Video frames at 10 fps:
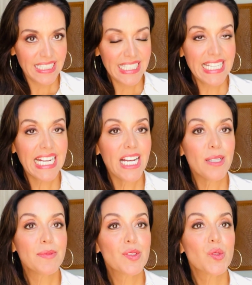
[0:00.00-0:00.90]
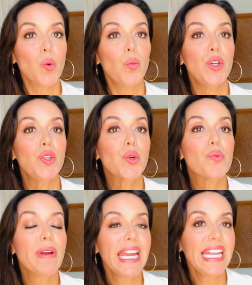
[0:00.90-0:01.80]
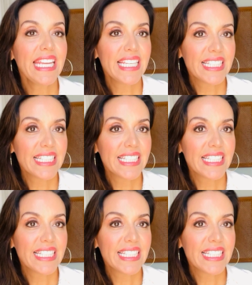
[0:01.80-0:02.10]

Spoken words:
It comes when you're ready